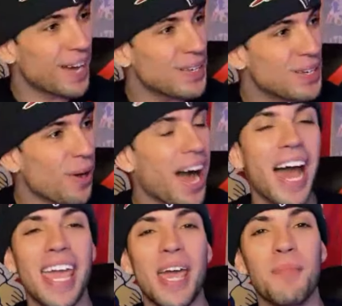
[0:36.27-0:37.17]
you, I
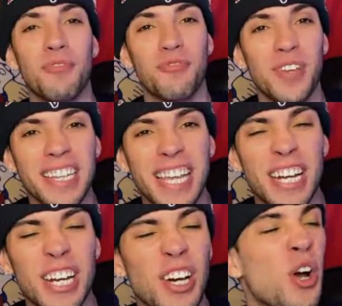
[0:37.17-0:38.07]
am feeling
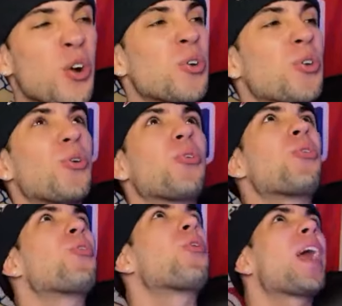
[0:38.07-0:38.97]

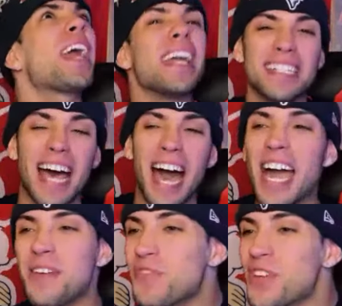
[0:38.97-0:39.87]
great. I
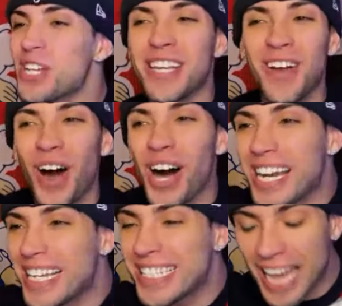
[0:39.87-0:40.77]
am feeling on
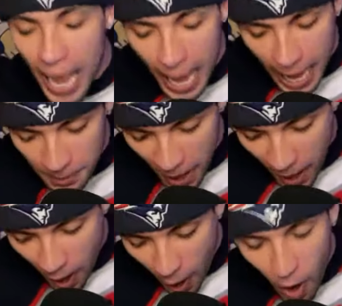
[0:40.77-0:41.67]
top
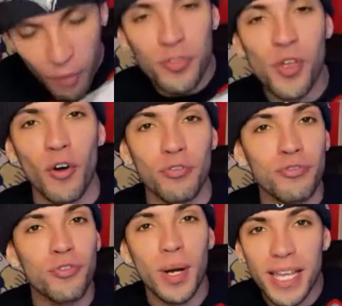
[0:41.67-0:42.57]
of the
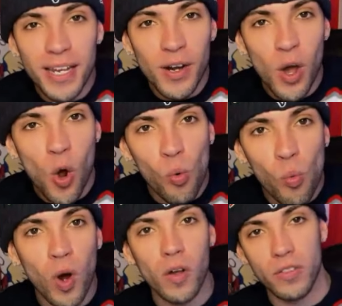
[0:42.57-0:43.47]
freaking
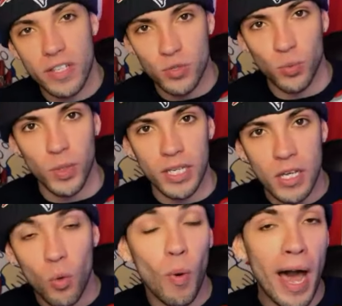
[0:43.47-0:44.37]
world this week.
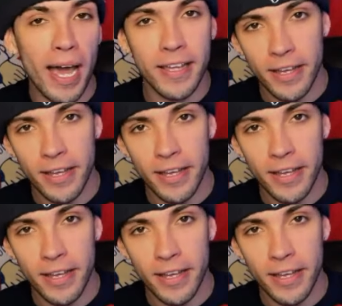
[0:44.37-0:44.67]
Why?